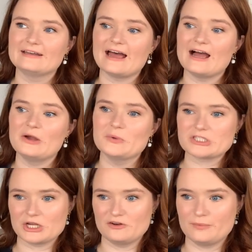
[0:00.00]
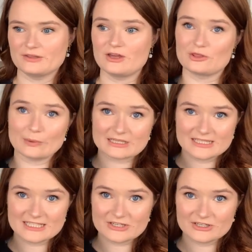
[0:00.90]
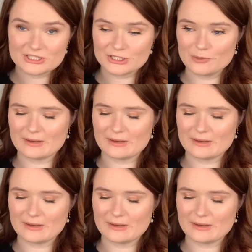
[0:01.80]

I wish I could have bought the other books in the series too,